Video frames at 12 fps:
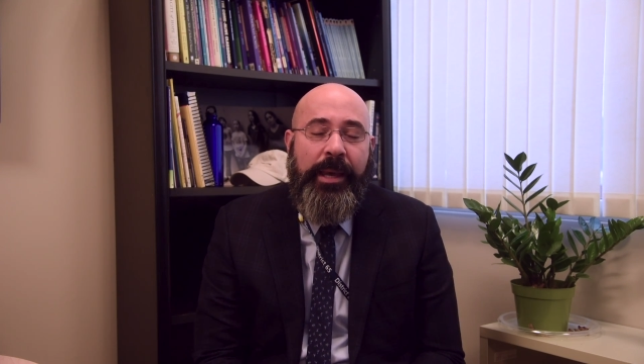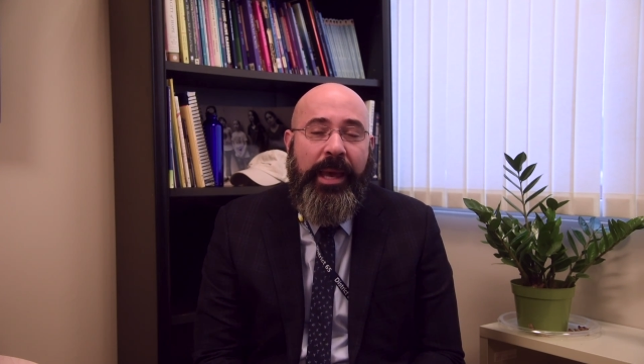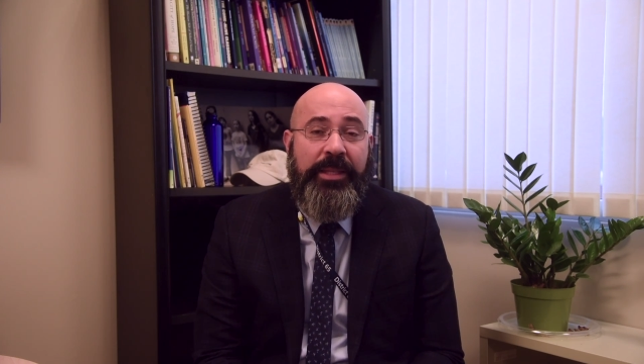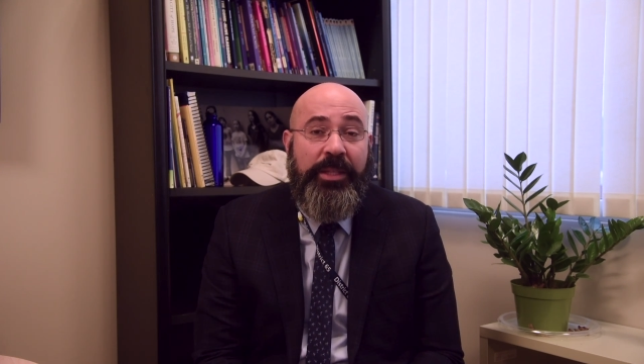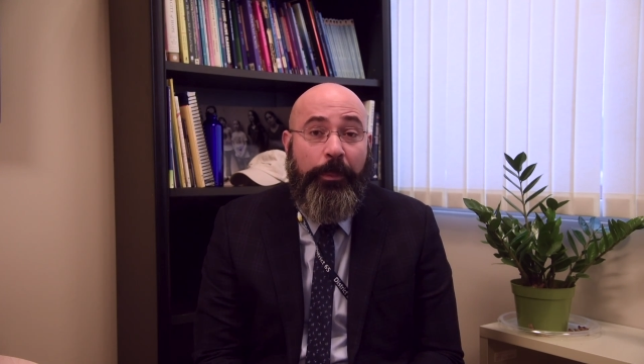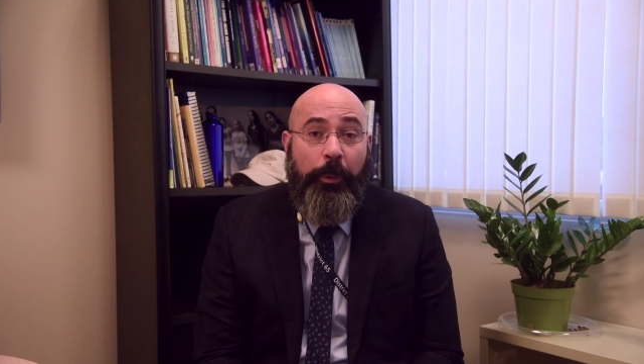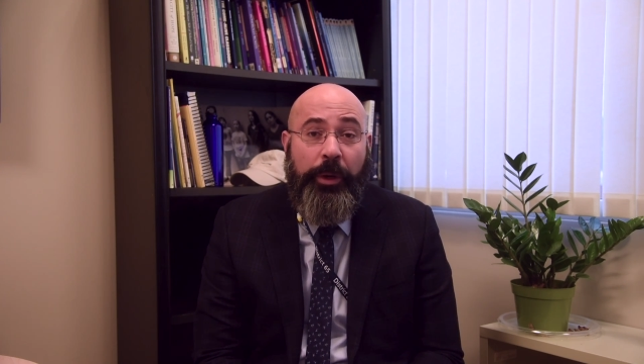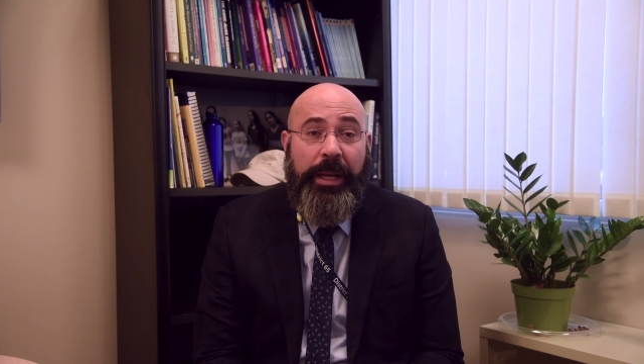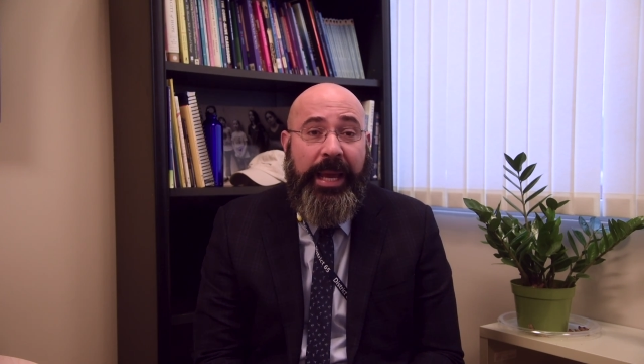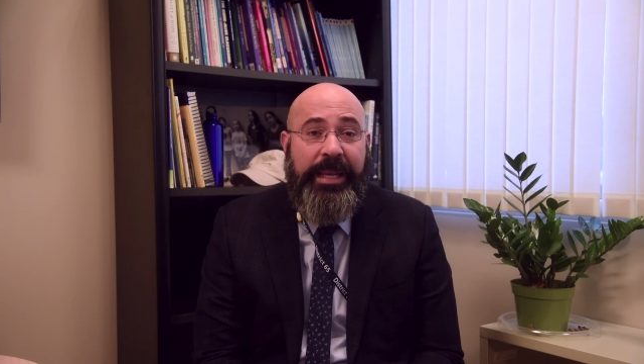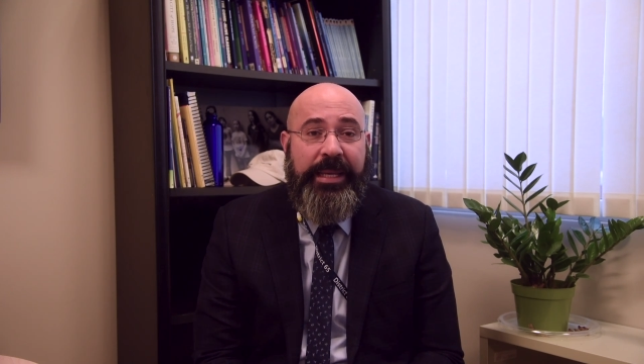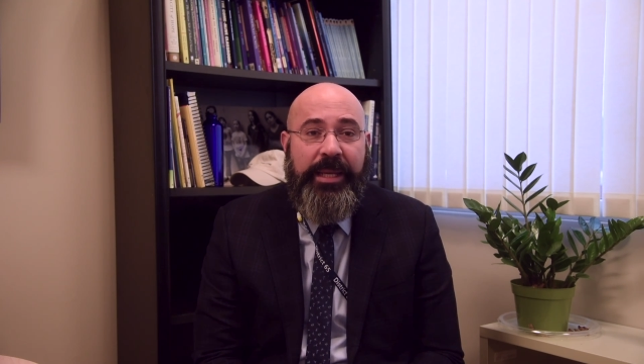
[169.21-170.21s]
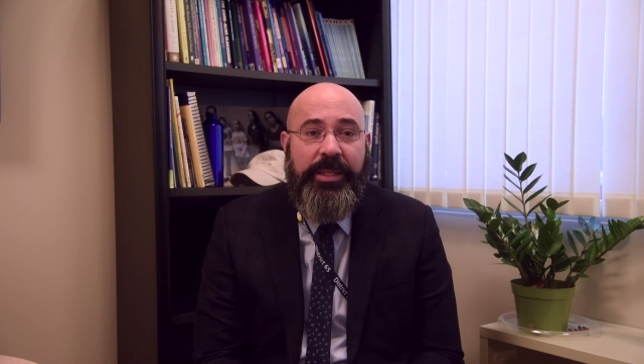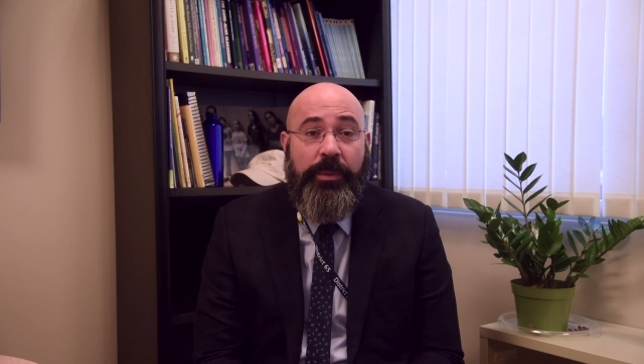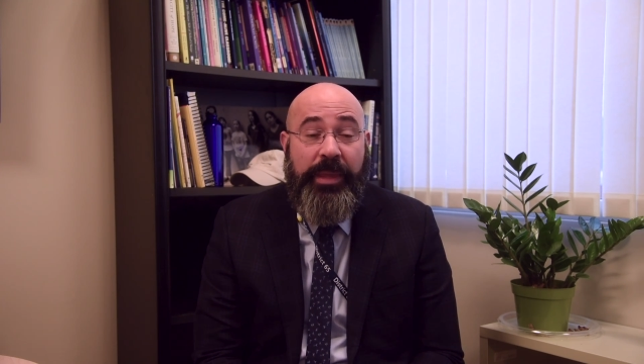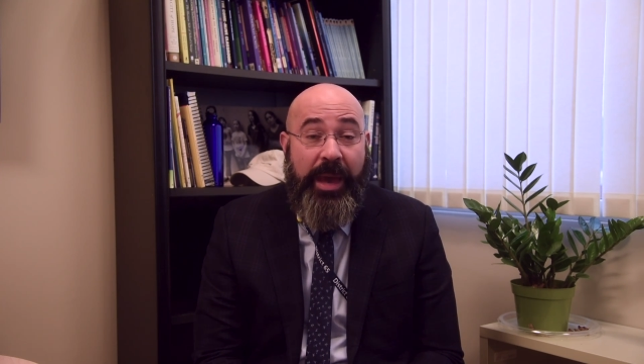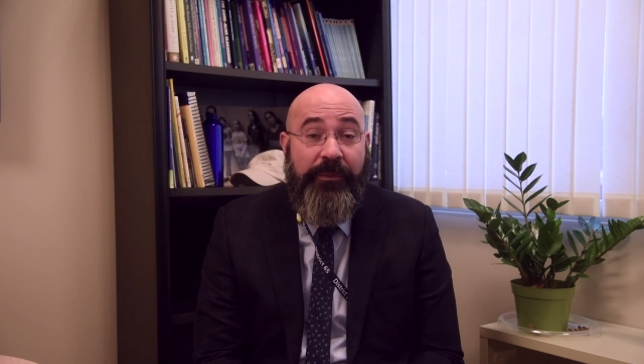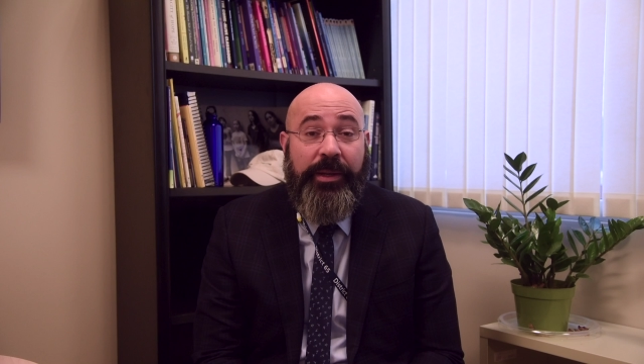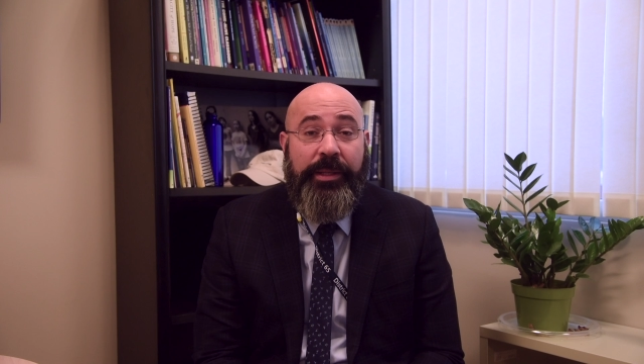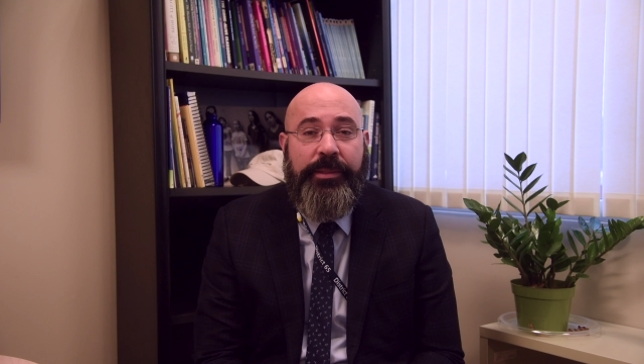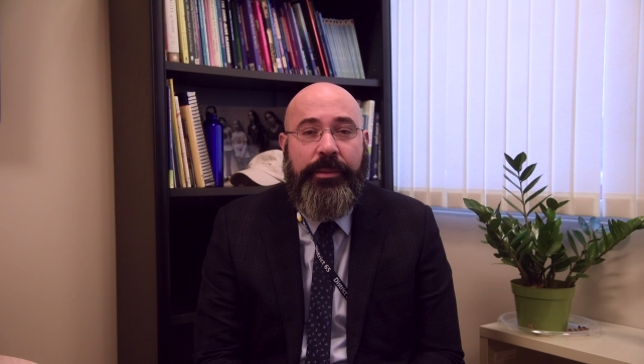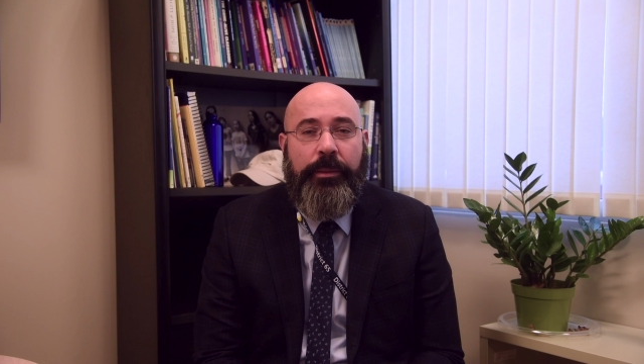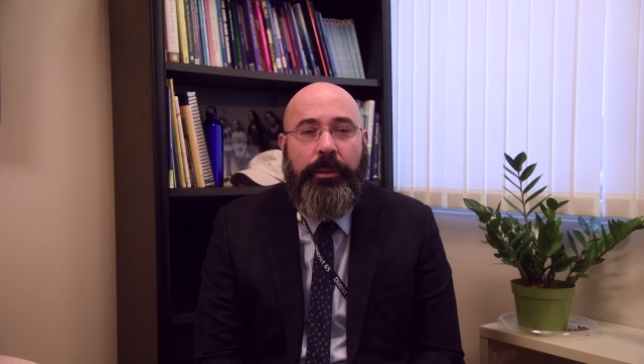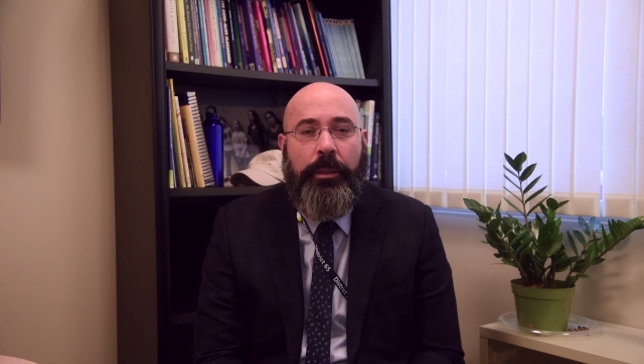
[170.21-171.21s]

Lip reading: and support ideas with evidence.